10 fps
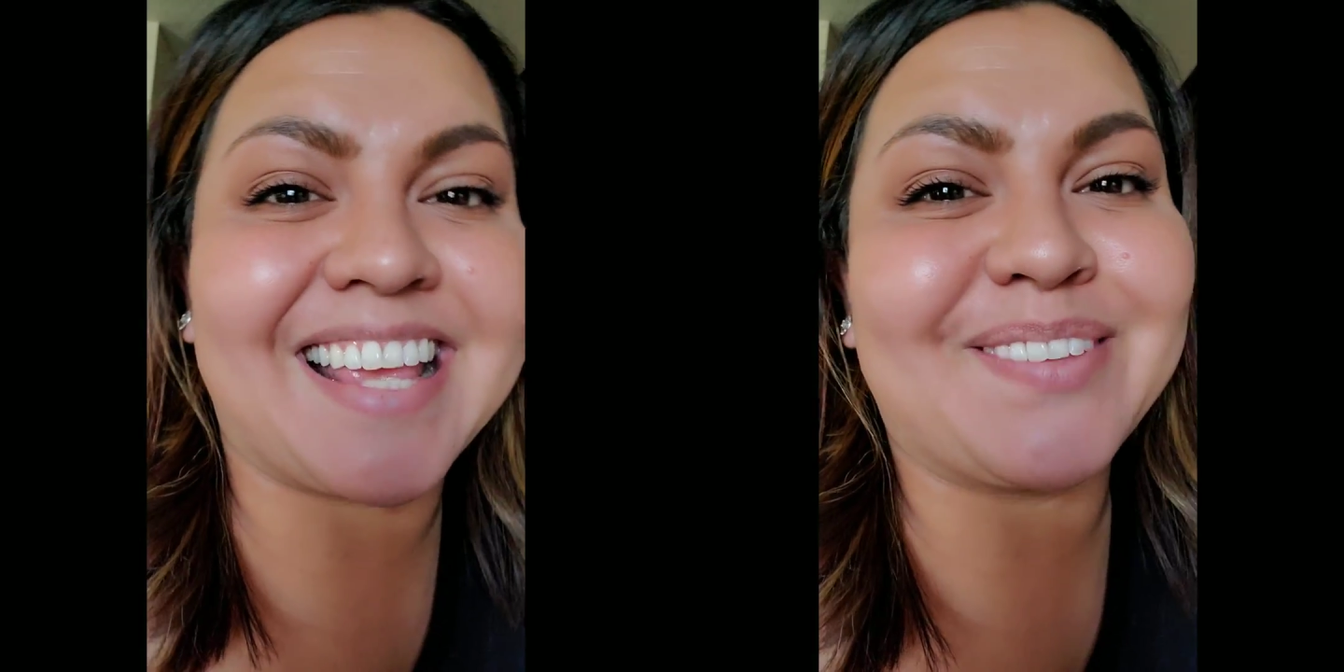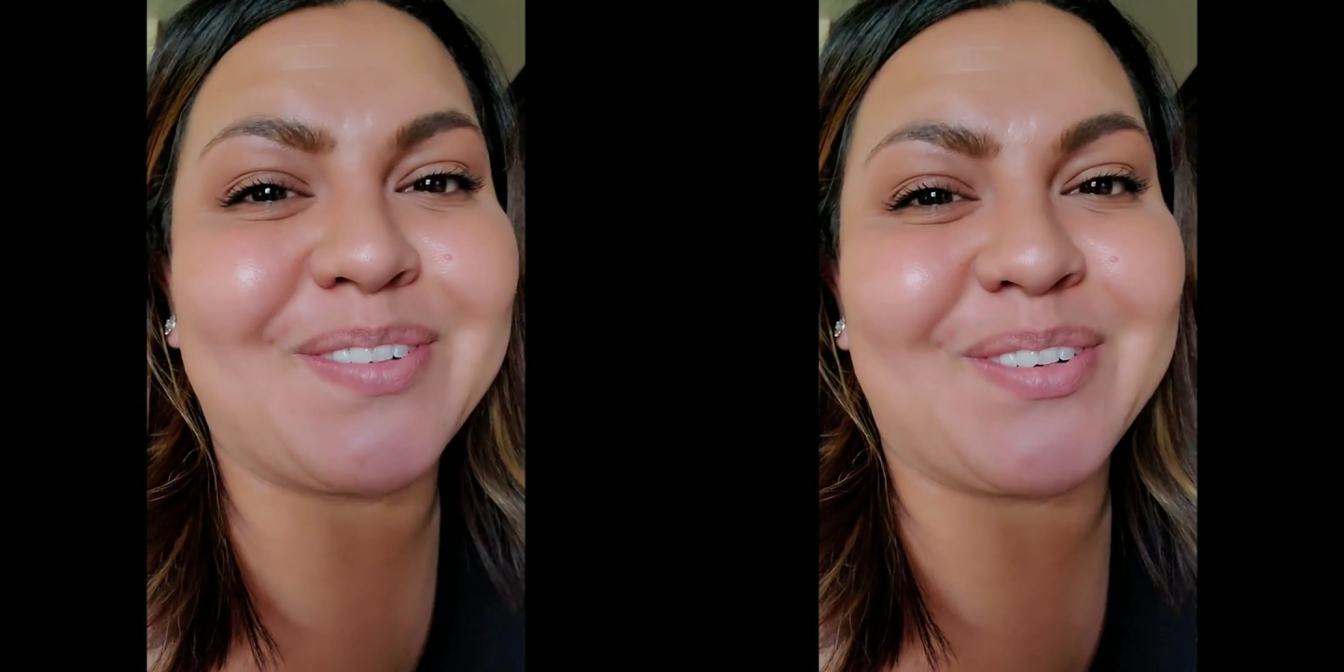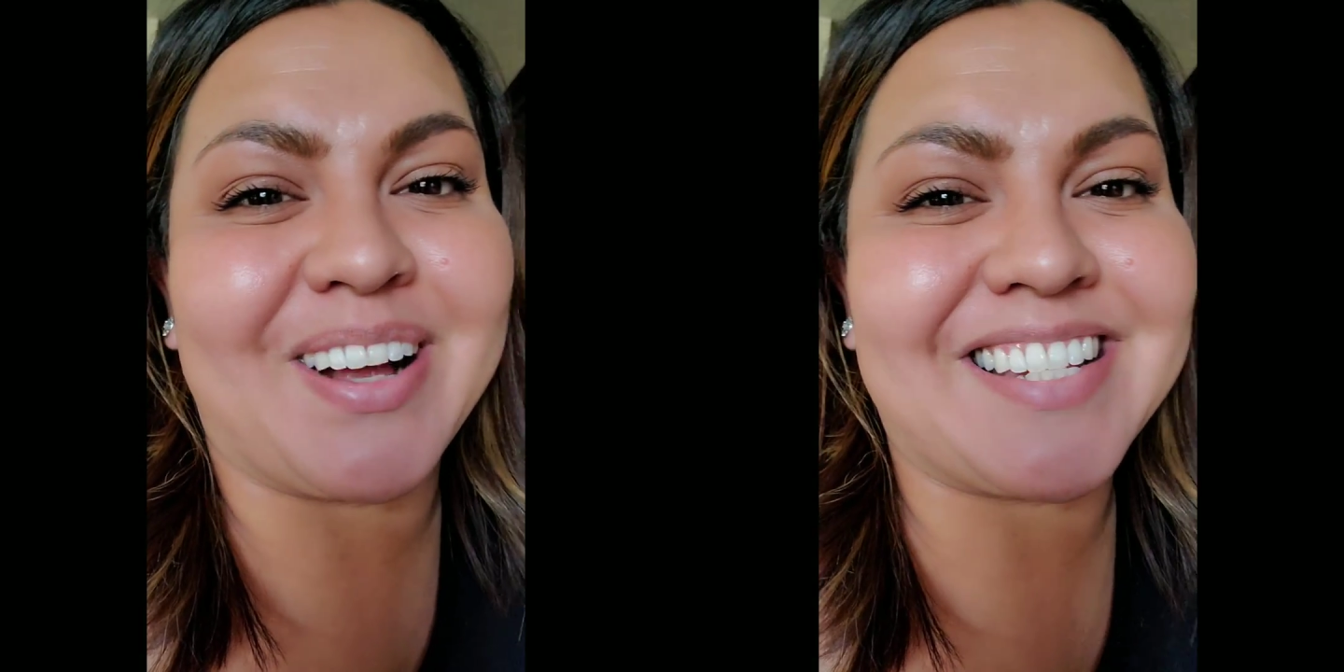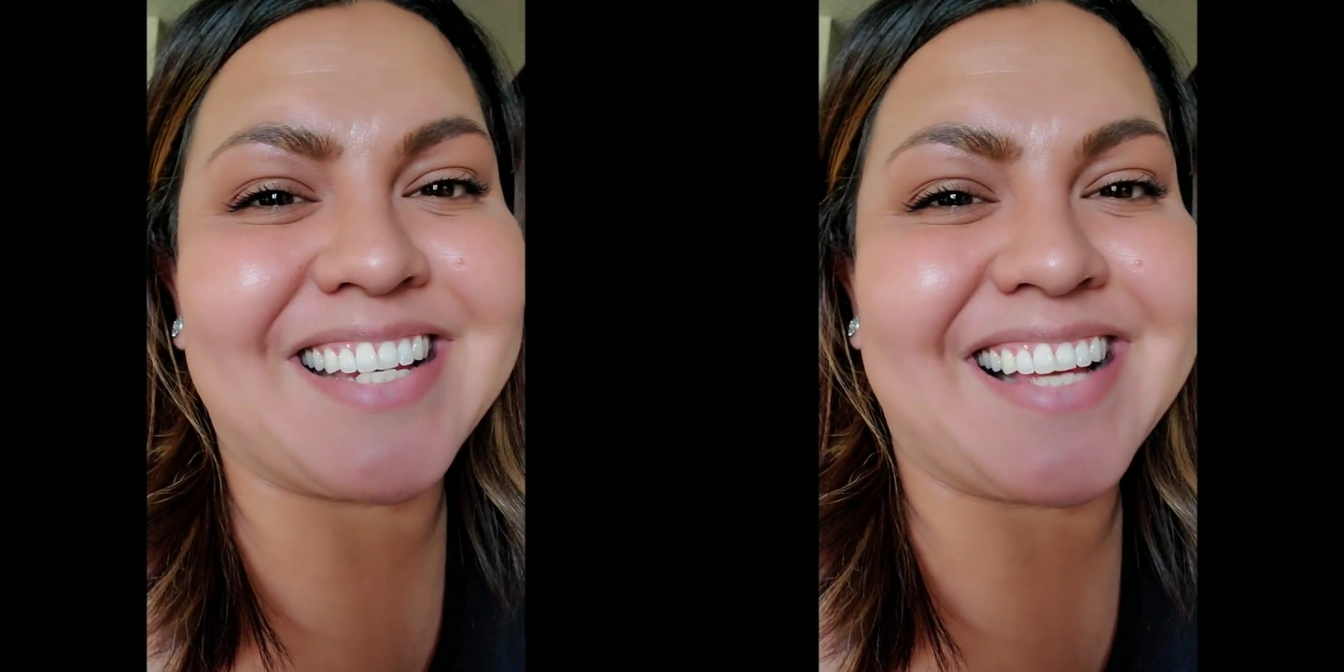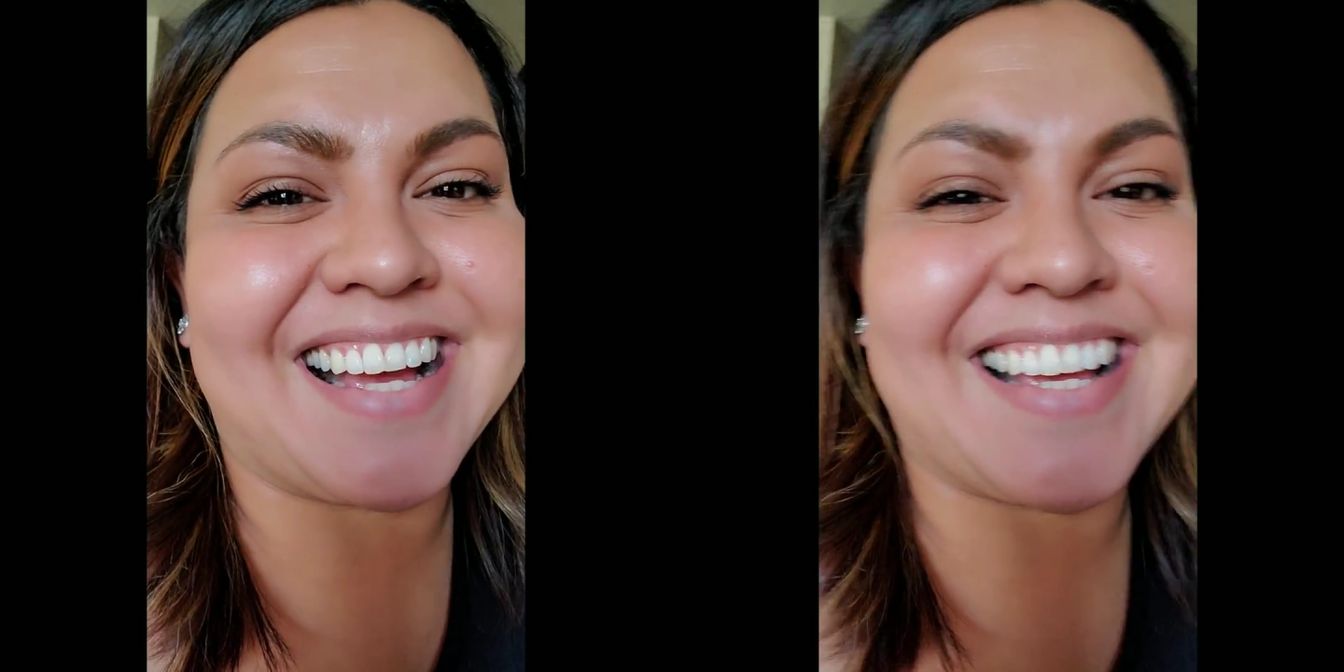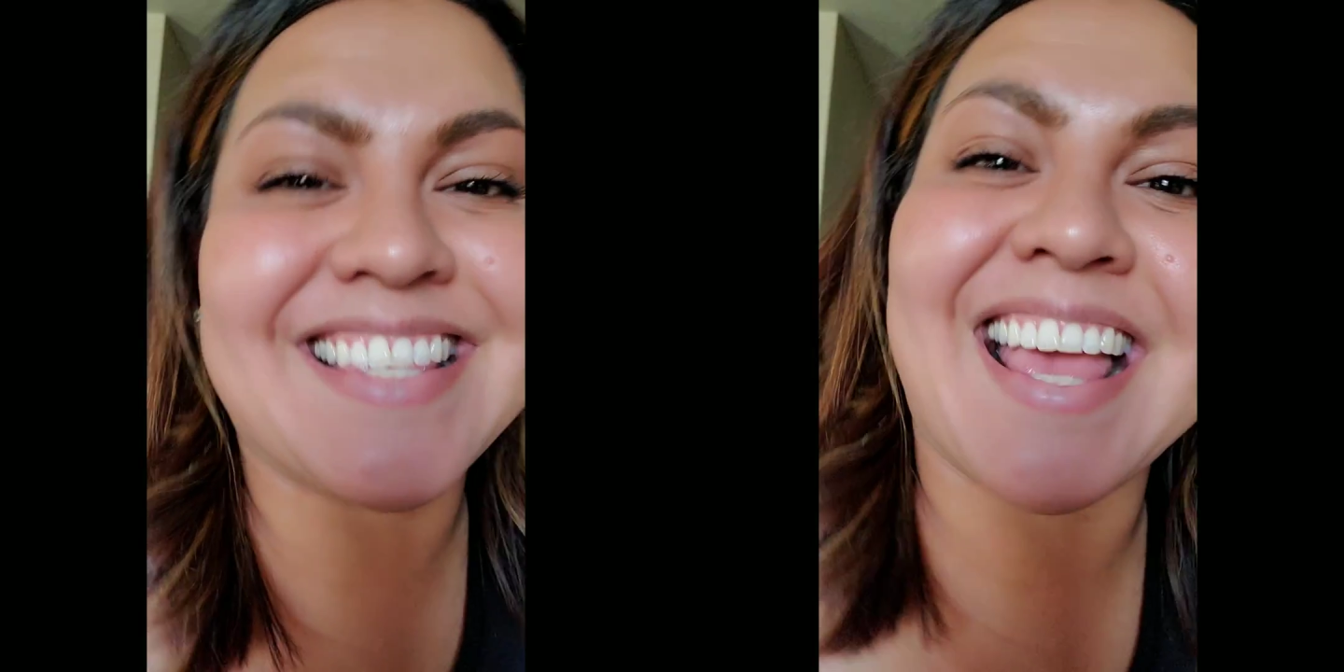Thanks for watching, guys.